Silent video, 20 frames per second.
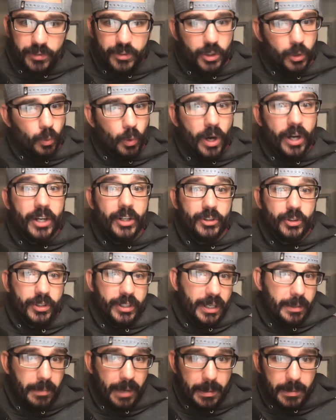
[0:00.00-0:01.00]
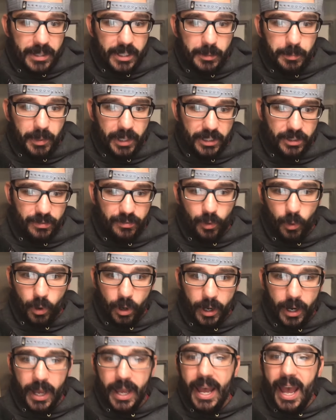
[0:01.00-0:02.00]
So what could you get maybe these picks
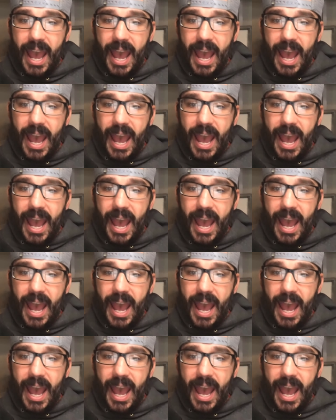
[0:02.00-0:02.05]
for?